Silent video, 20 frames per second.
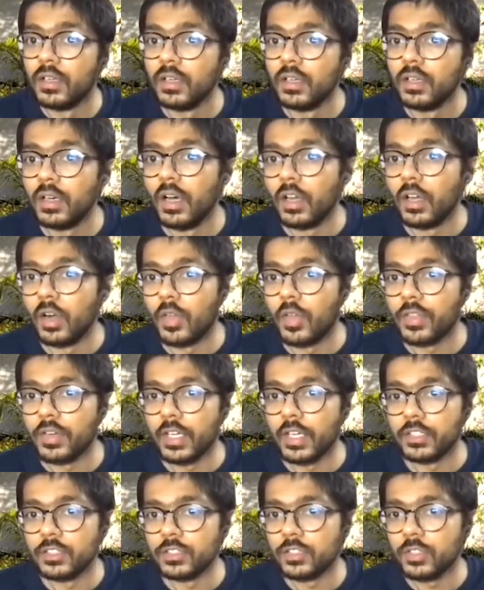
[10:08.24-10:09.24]

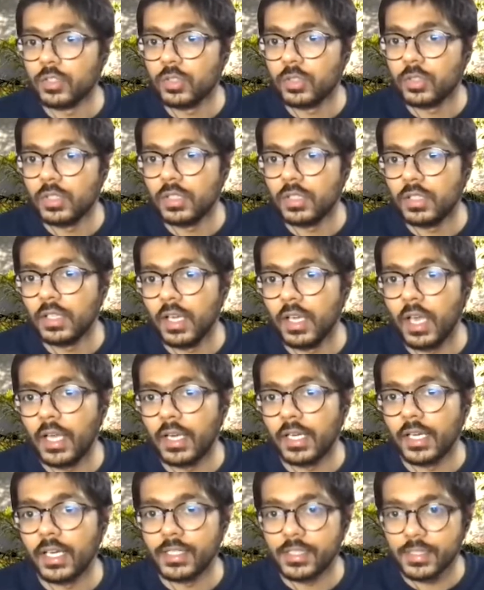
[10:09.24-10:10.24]
unauthorized role,
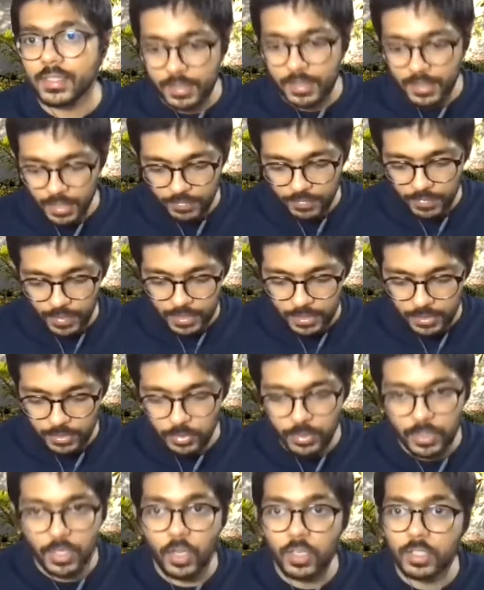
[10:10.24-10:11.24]
and let's set that value
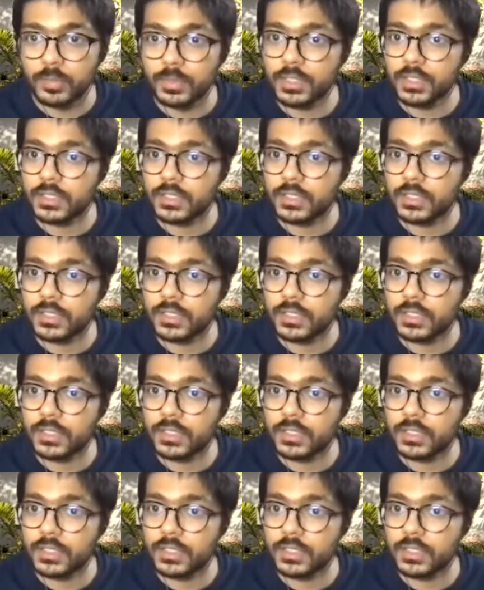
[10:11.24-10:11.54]
to anonymous.